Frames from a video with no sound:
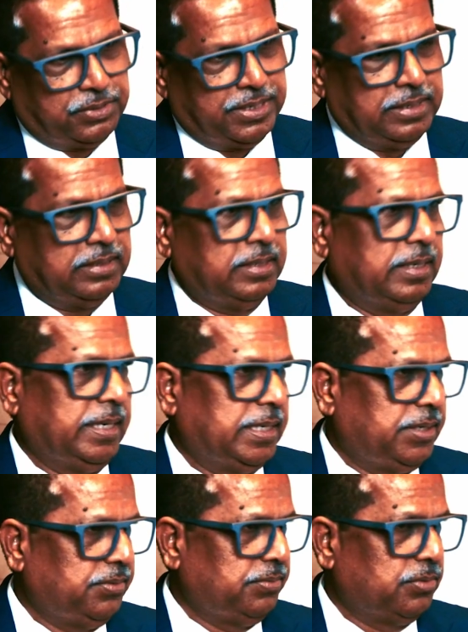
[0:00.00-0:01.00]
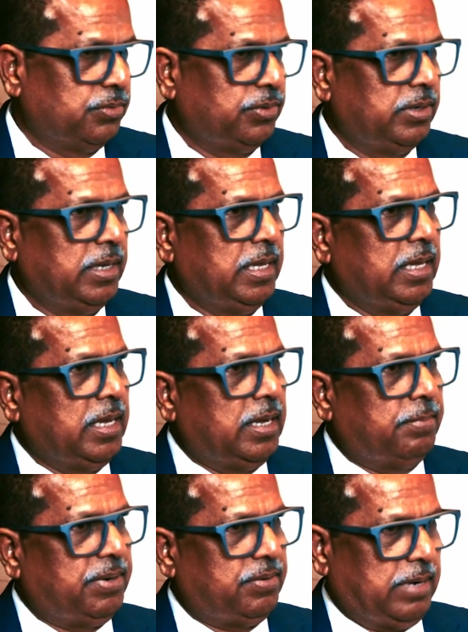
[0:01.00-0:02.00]
put it in the negative tone,
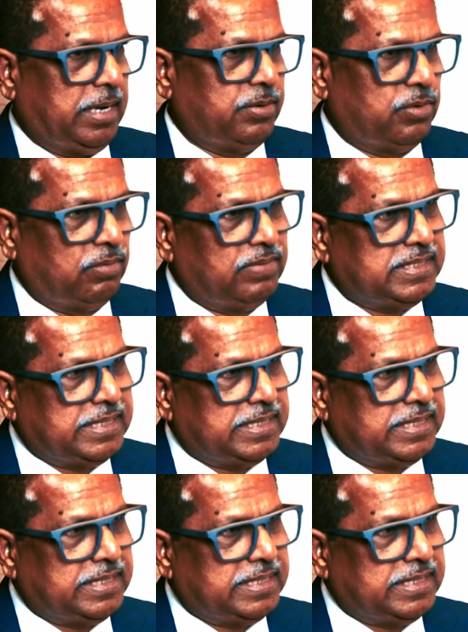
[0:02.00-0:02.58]
but I always